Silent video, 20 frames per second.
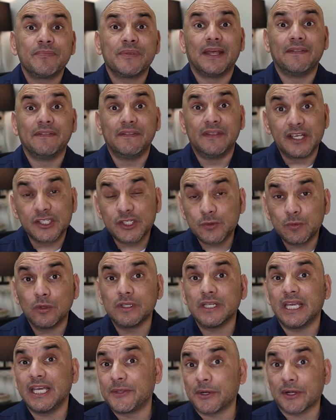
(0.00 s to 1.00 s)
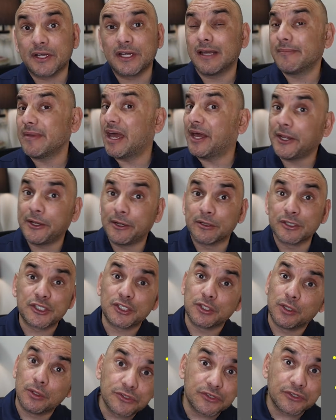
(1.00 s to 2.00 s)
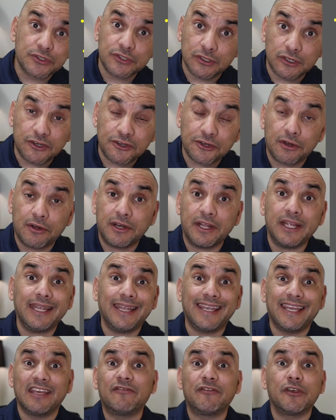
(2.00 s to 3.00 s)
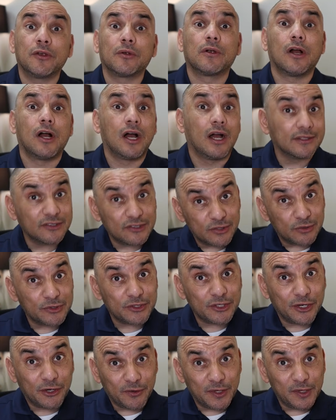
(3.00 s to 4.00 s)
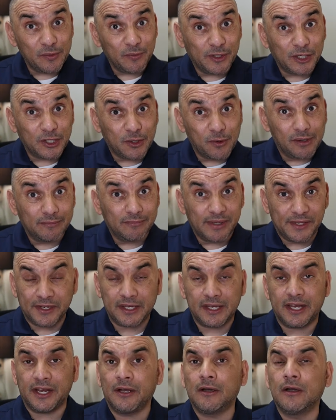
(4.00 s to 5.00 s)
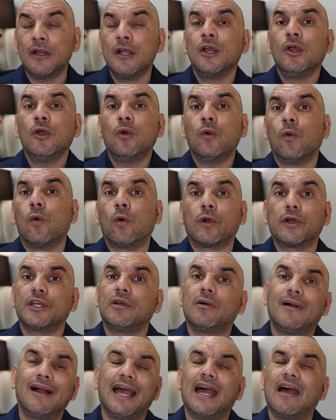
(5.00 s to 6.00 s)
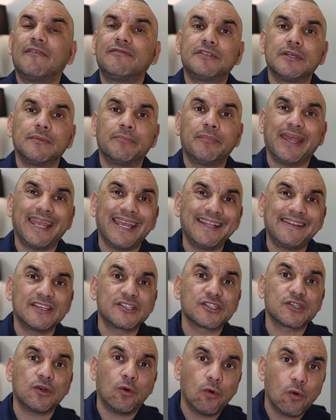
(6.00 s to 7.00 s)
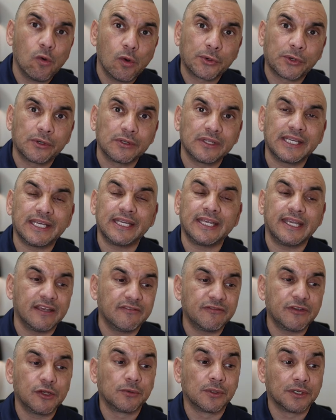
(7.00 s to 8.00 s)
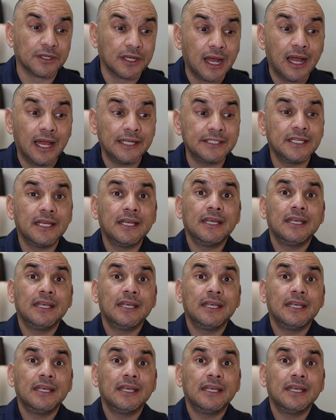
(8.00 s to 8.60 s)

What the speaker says: And this will either come out of your Social Security if you're on Social Security when you go on Medicare, or you'll have to pay this quarterly if you are not.